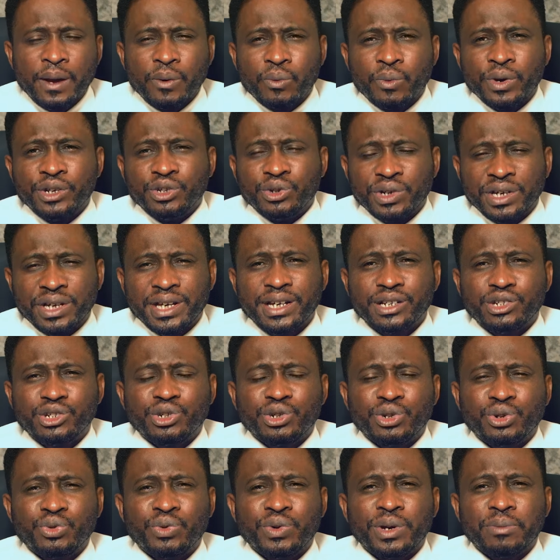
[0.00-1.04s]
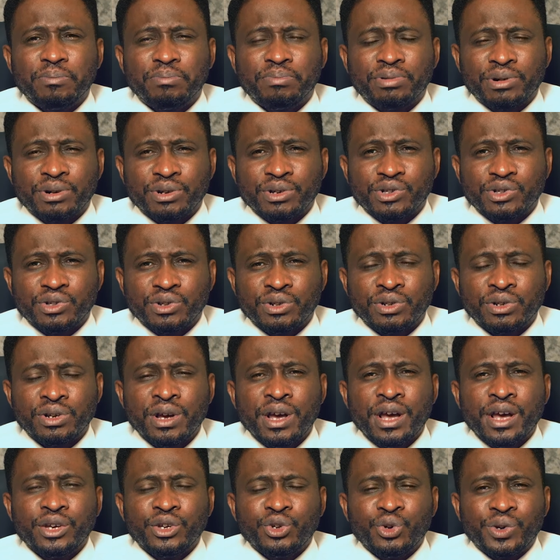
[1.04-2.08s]
When you get to know a person,
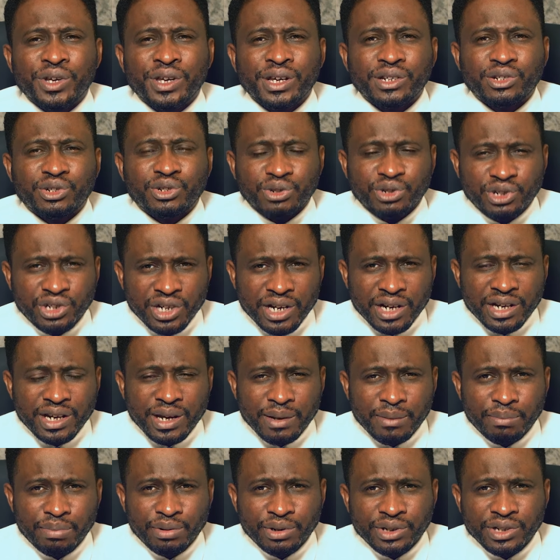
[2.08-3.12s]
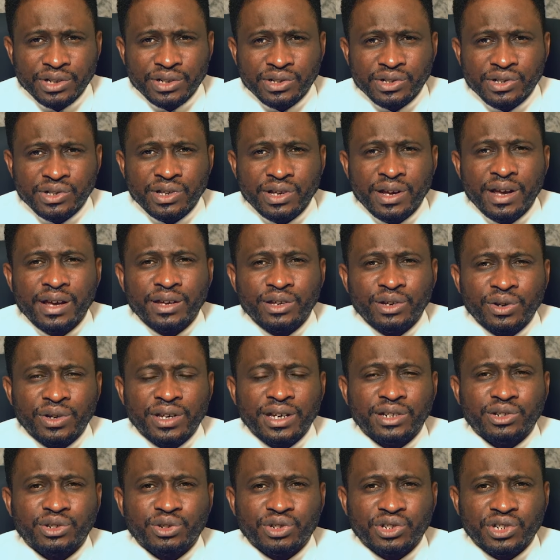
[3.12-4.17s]
you get to share their burdens, you
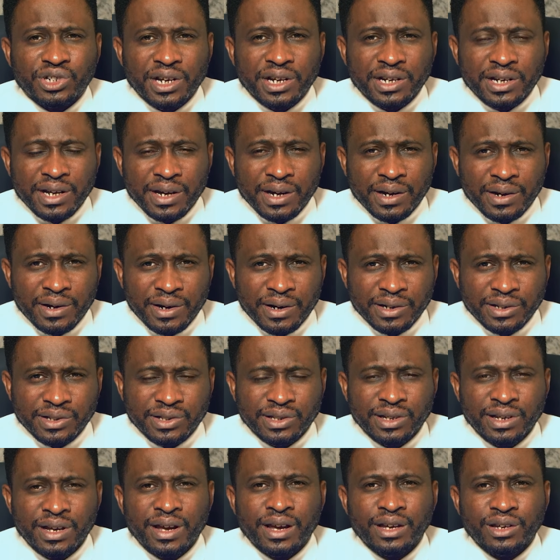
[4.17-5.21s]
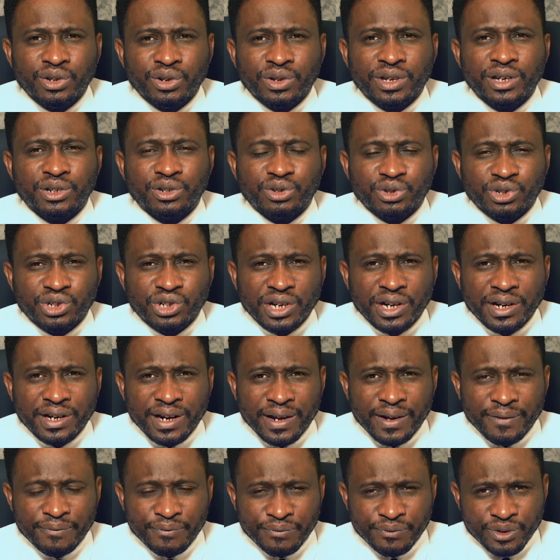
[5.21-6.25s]
get to share their heart, you get to share
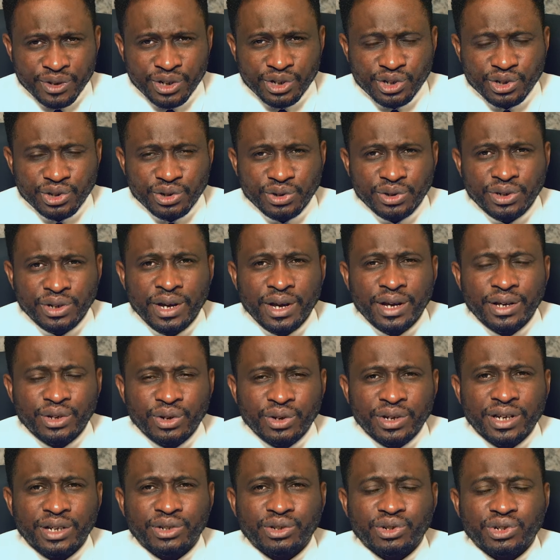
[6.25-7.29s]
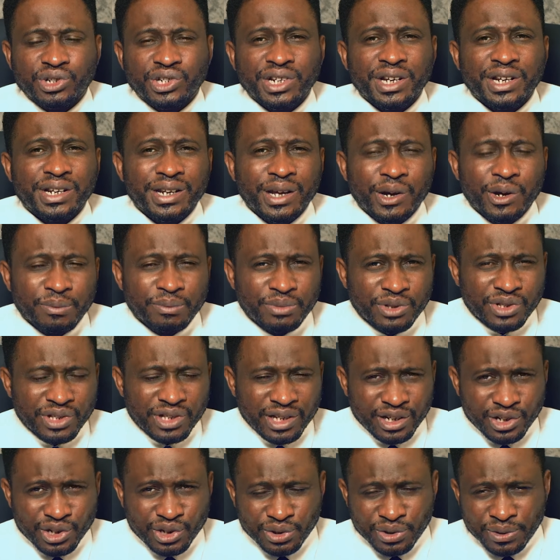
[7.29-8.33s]
their vision, you get to share their
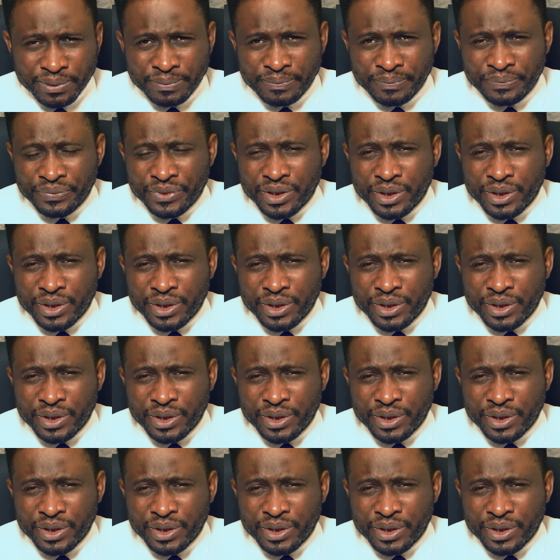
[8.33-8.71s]
obsession.